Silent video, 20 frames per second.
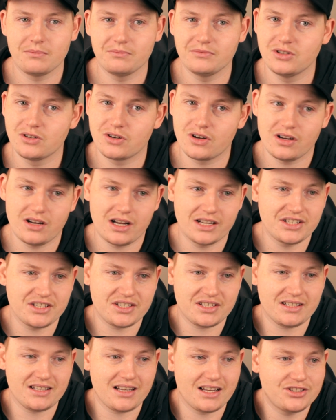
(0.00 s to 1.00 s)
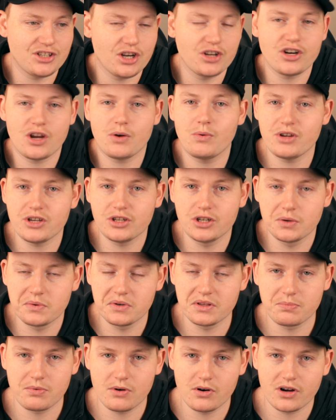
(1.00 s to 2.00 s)
Look, I don't know what you do
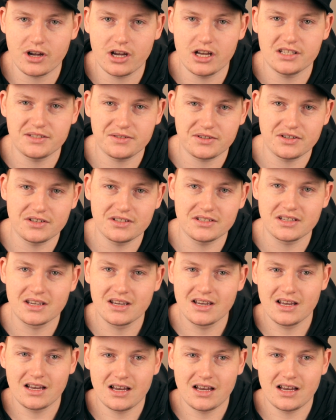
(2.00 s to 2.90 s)
with the Broncos because